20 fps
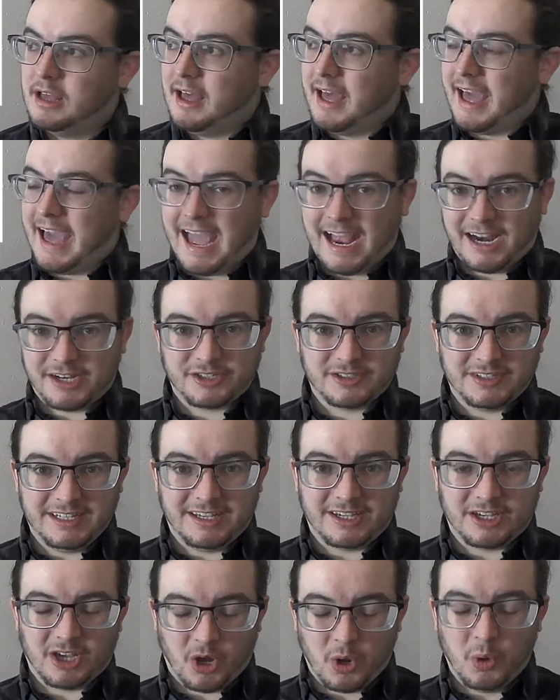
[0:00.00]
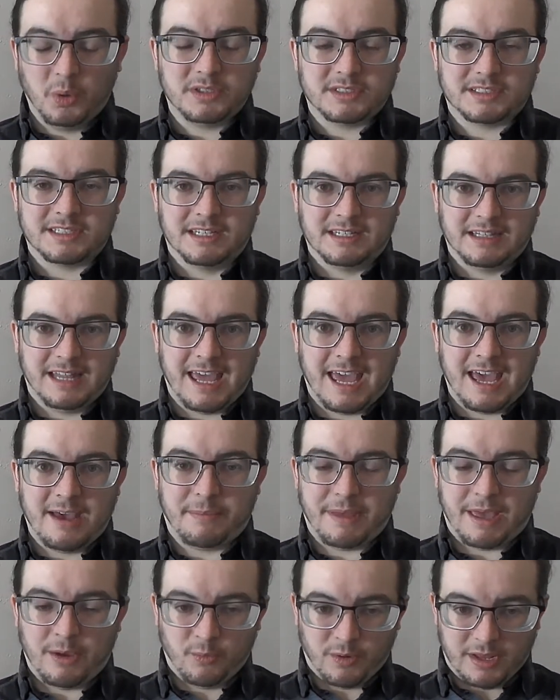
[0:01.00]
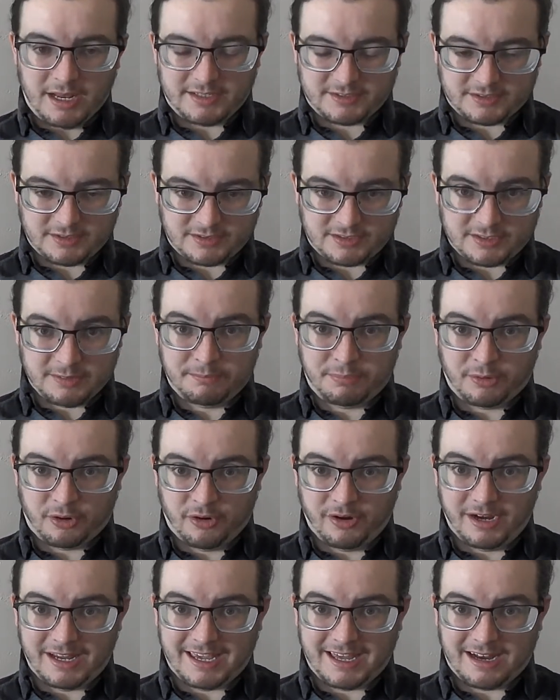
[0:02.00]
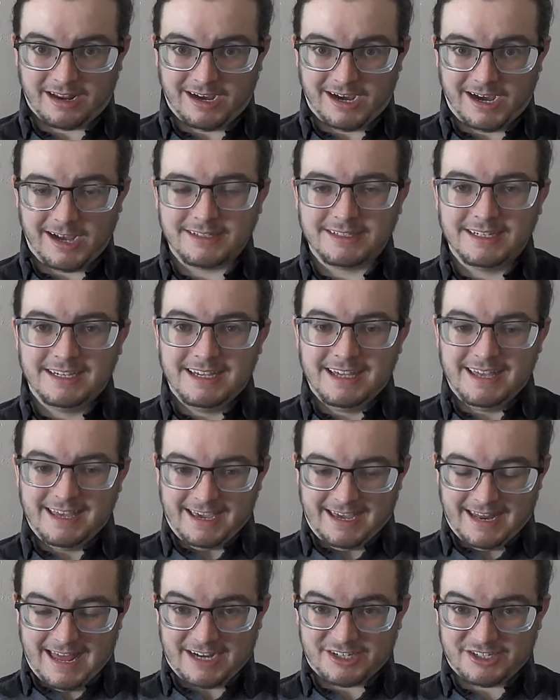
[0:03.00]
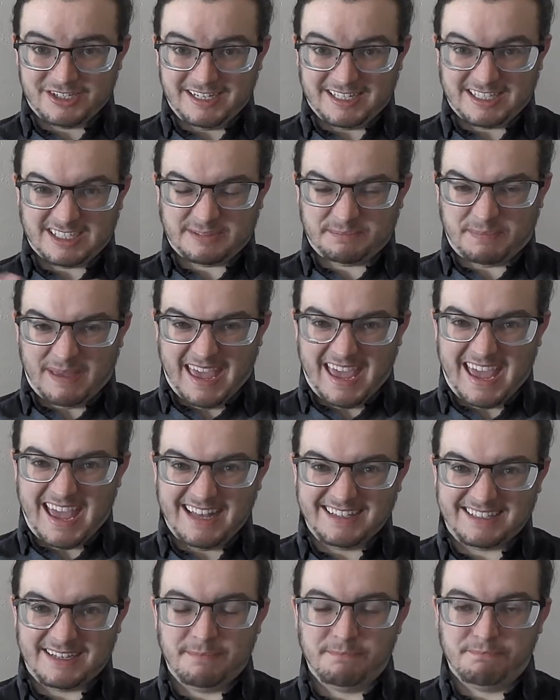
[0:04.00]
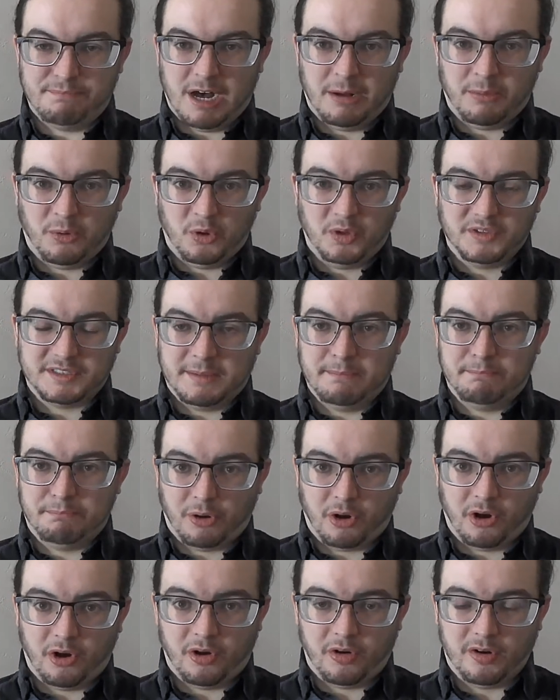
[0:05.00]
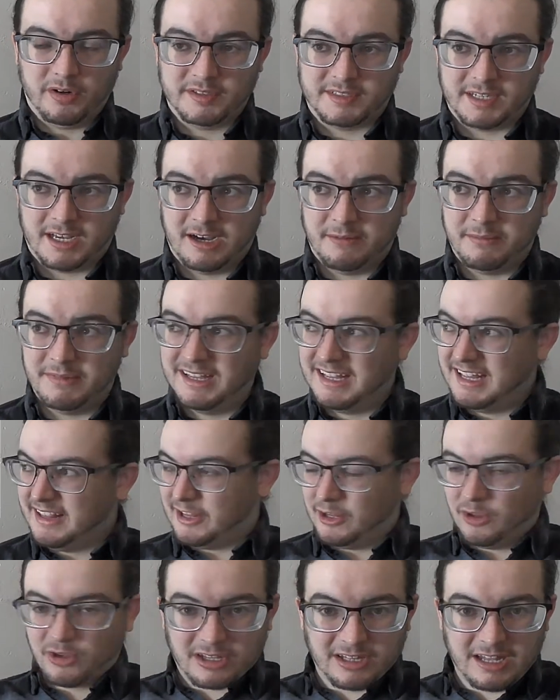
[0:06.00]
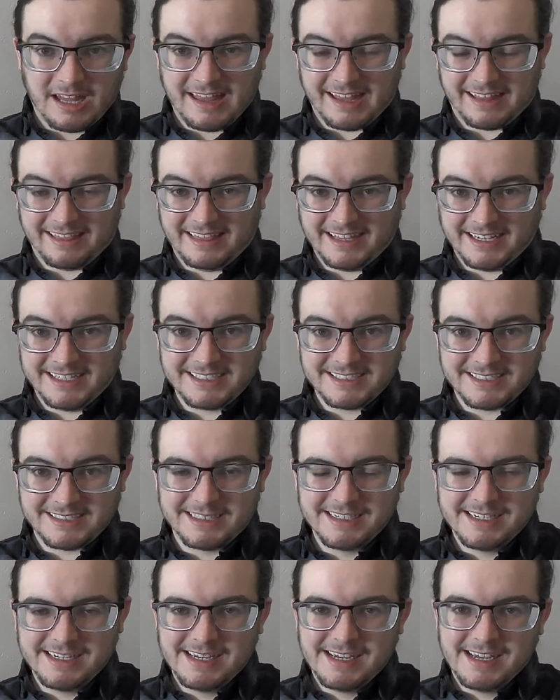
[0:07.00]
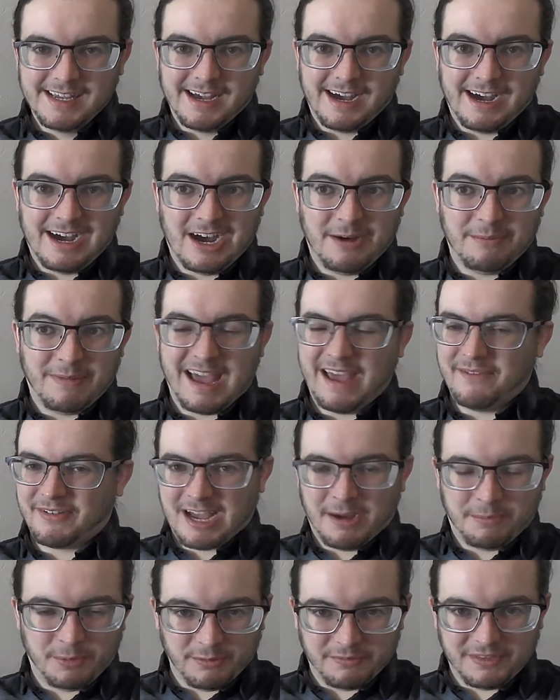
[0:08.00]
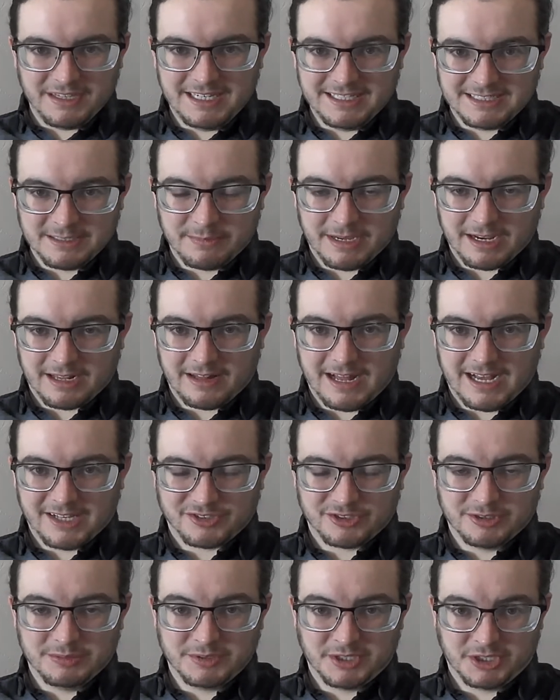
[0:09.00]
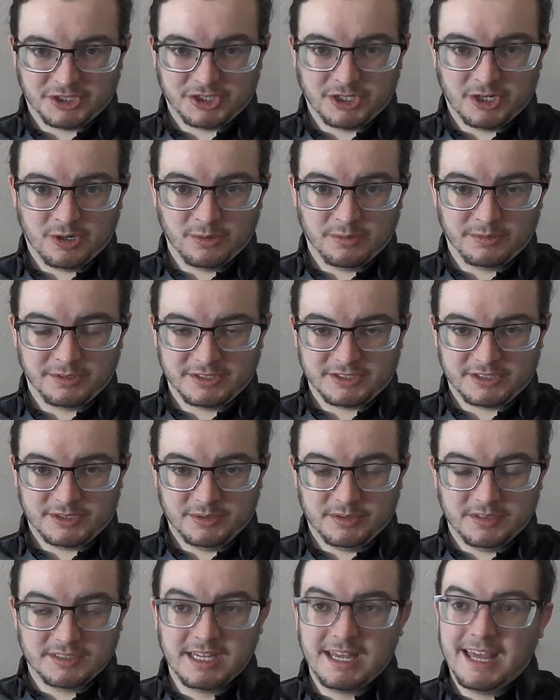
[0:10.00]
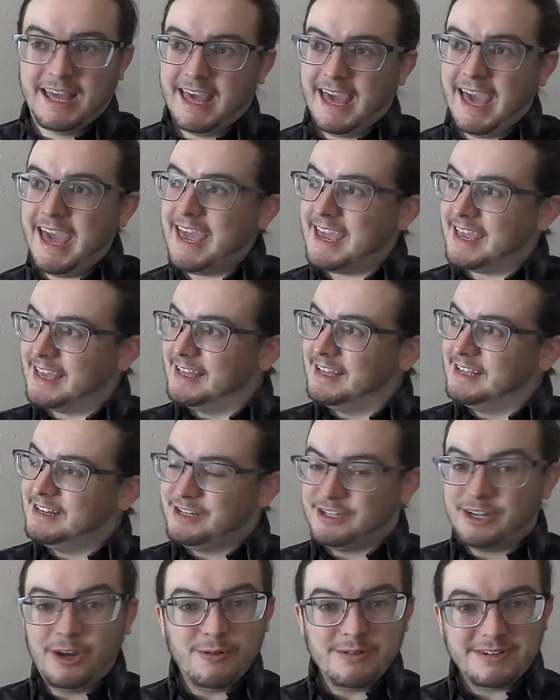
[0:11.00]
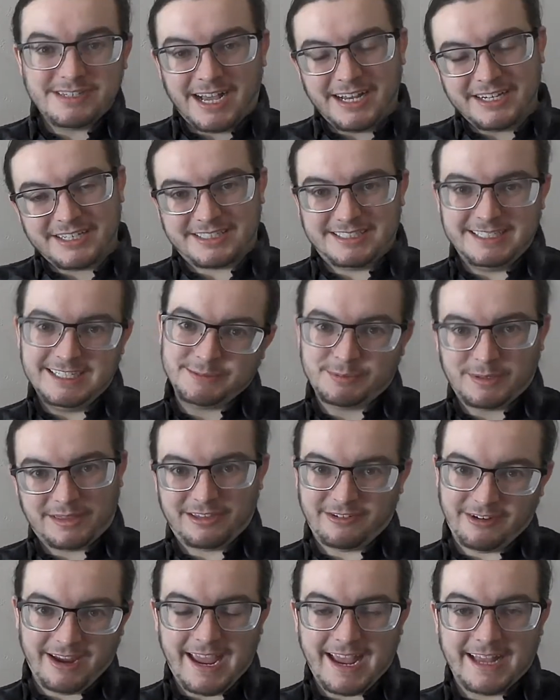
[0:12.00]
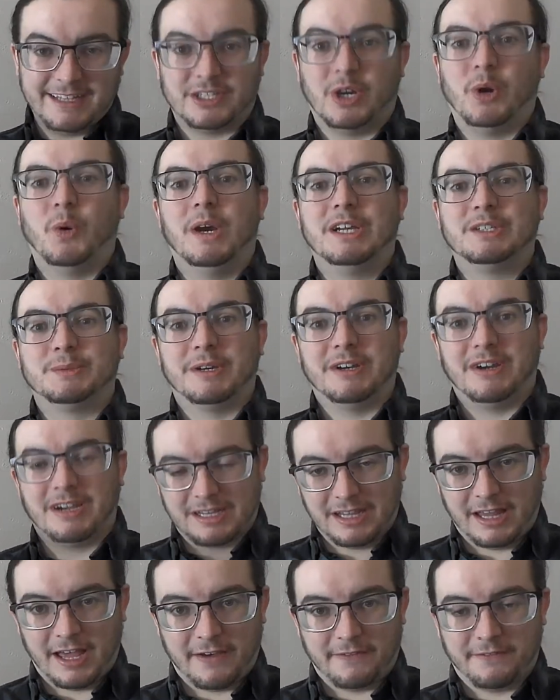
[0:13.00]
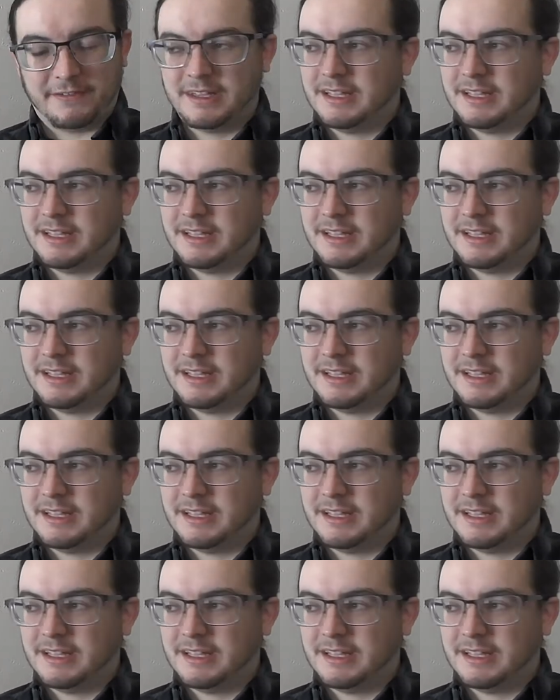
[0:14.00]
actually coats the lamp, and when it starts to burn and get hot, it actually expands and bubbles and burns. They look a lot like this. I have a couple of these in my classrooms to show students, hey, don't touch these with your hands, always wear a glove.